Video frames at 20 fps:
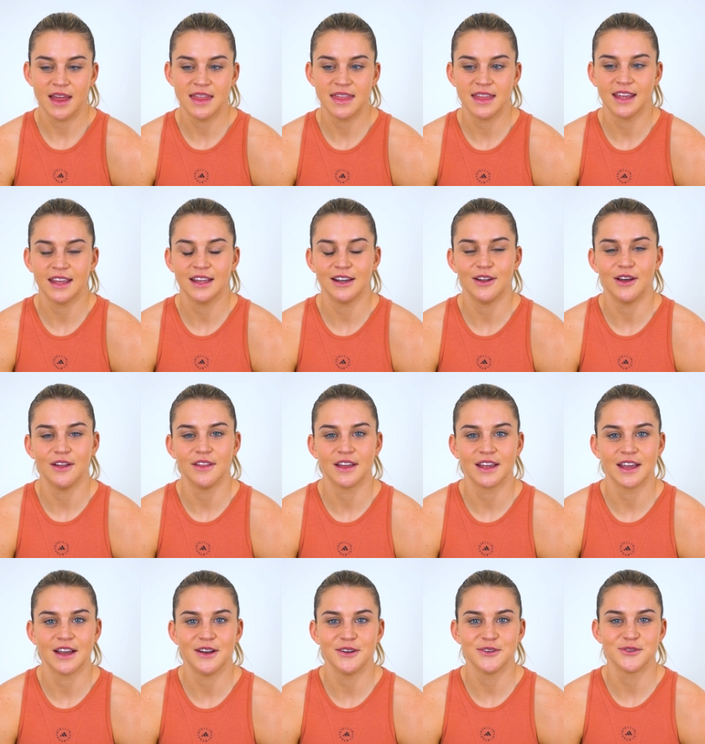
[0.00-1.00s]
I think a lot of the
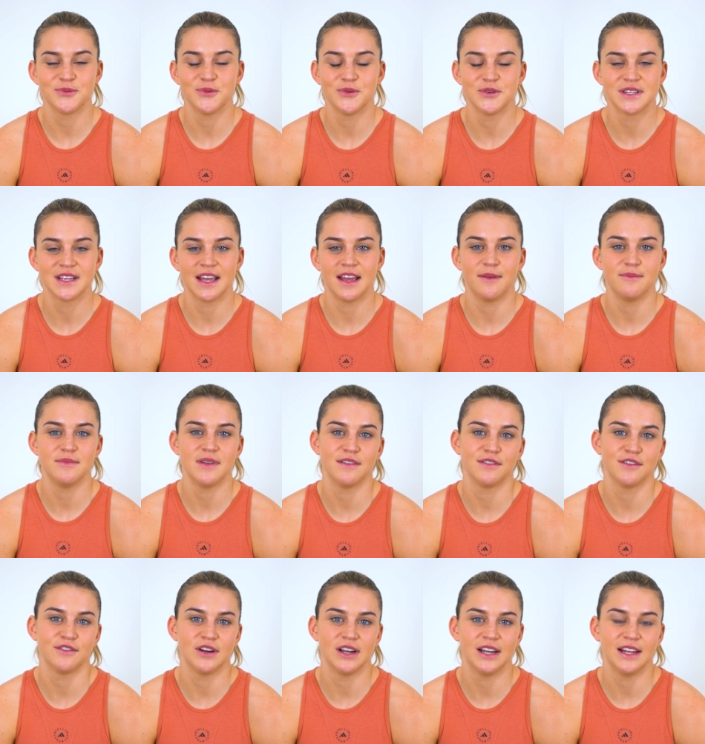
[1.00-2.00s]
girls will say I'm
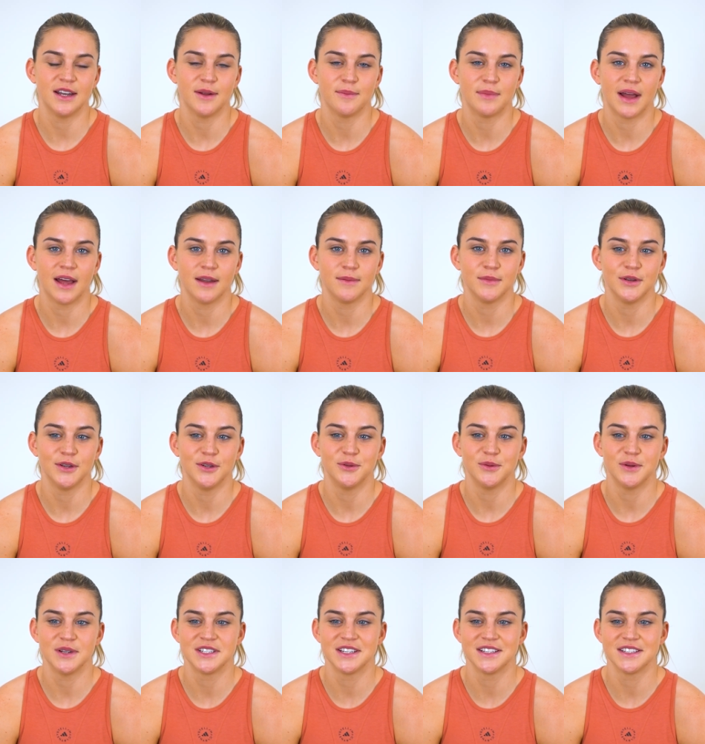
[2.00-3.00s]
never really in a bad mood,
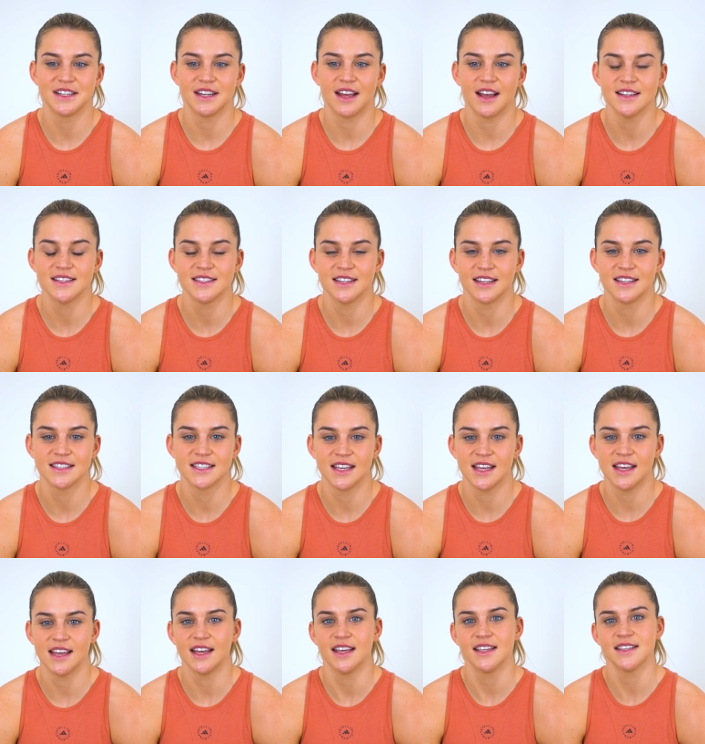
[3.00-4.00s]
which is a nice thing to
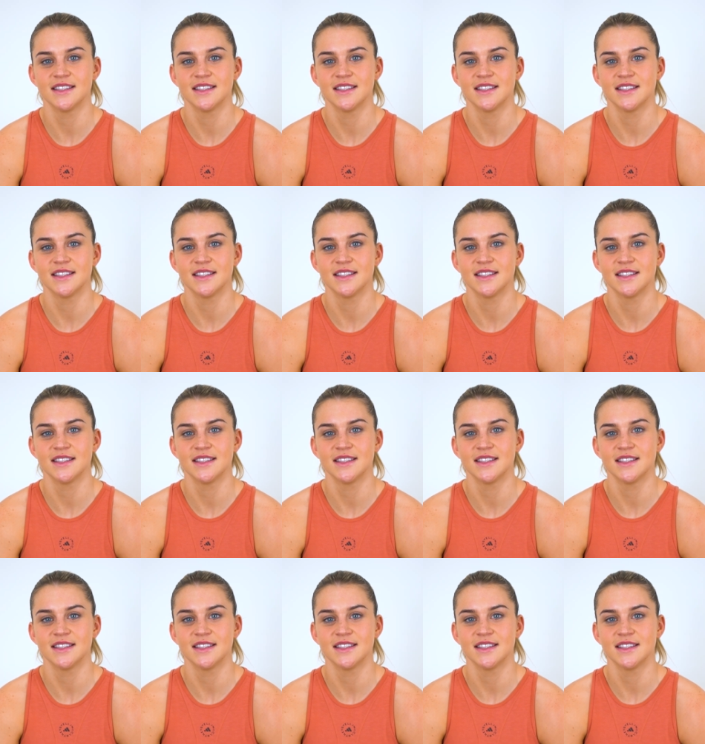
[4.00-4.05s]
hear.